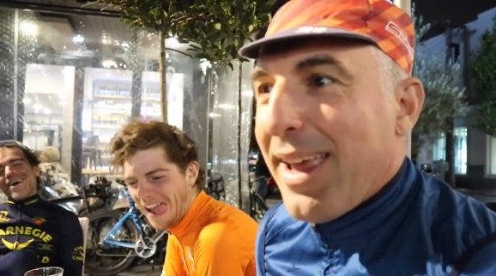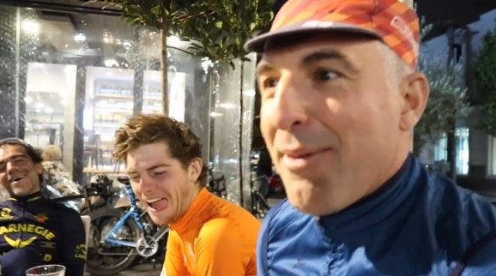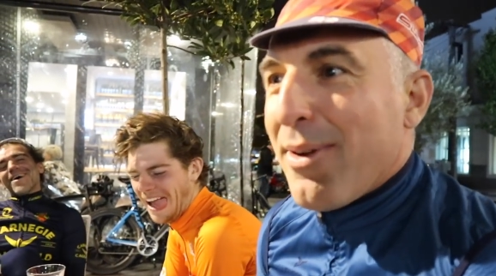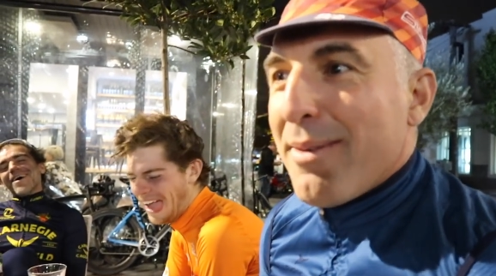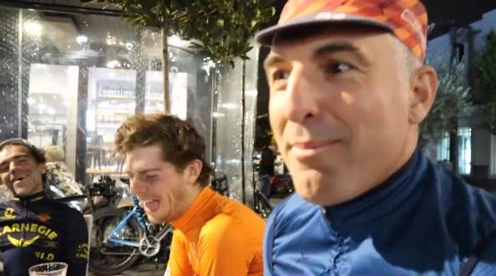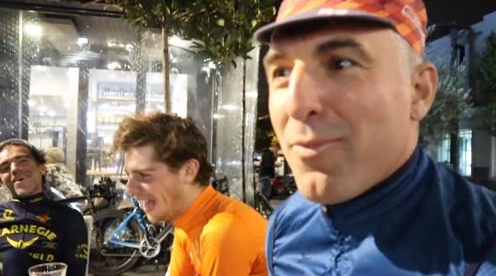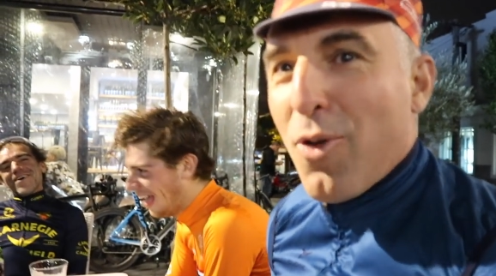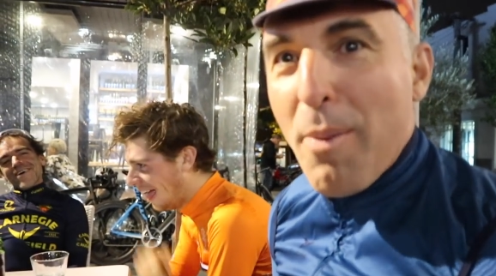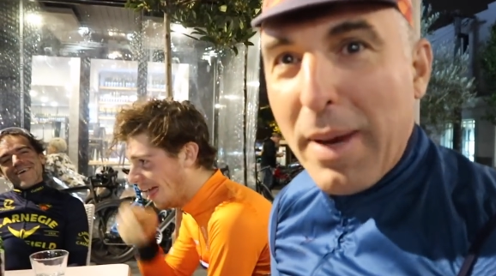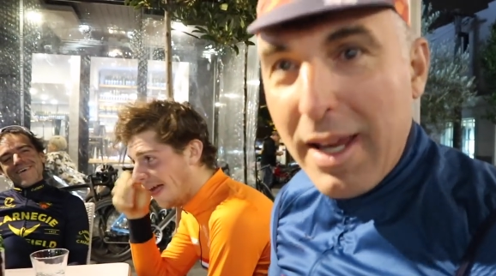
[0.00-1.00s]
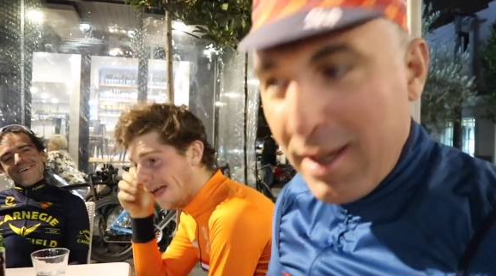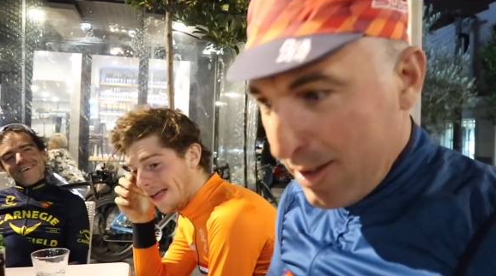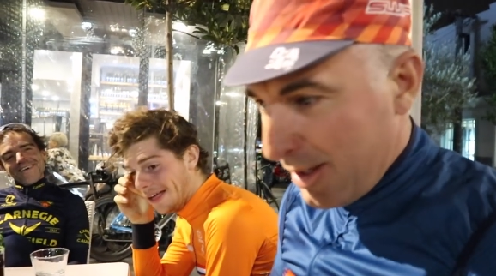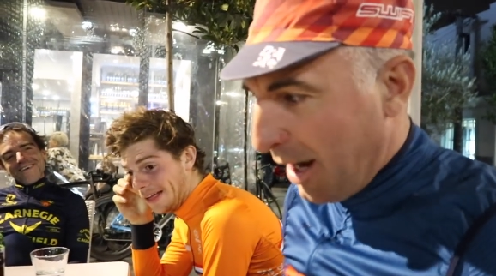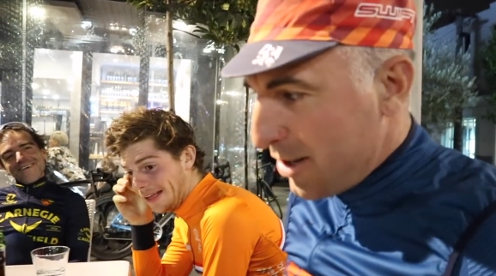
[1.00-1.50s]
Speaker 1: he, Robbie,
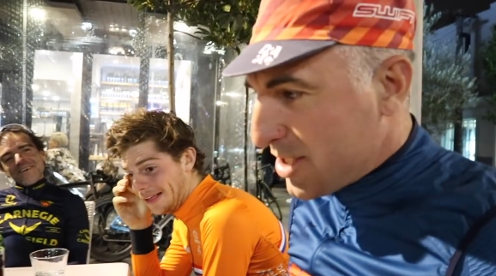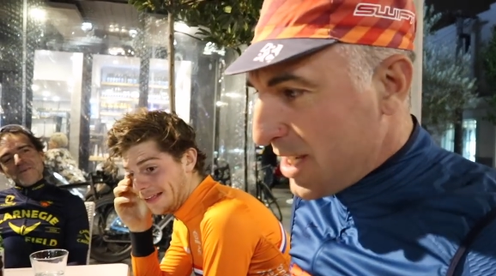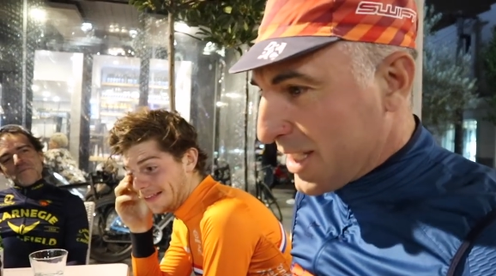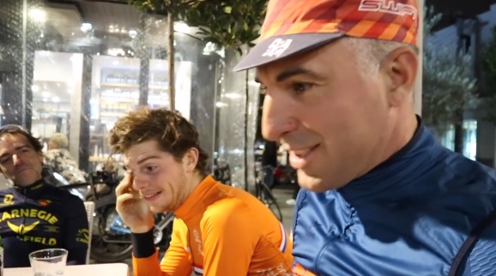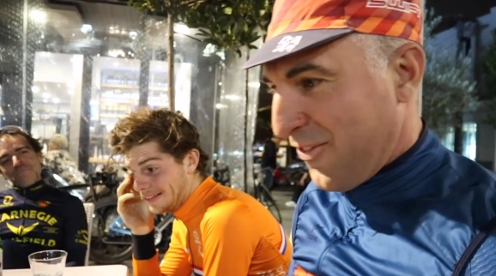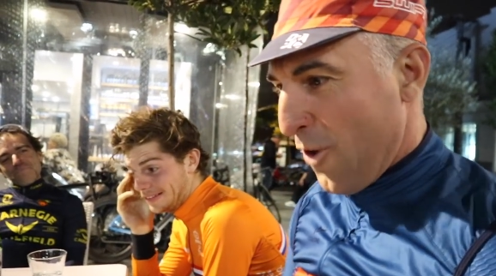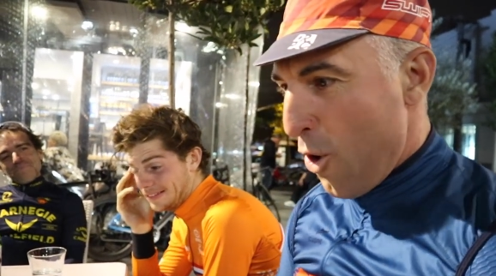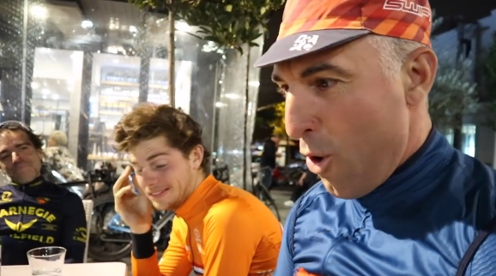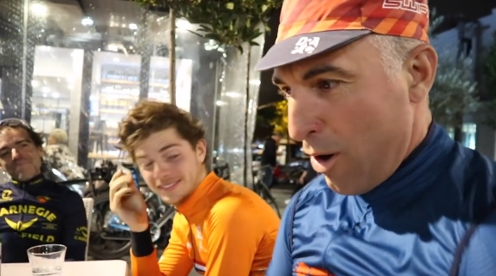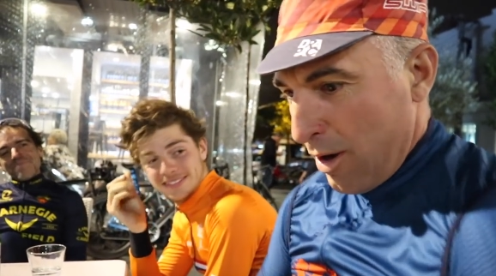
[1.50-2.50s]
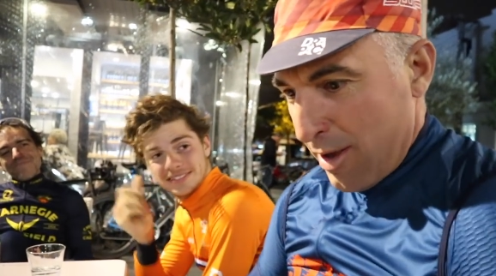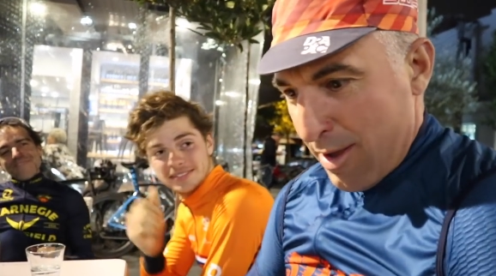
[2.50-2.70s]
you know, six foot four,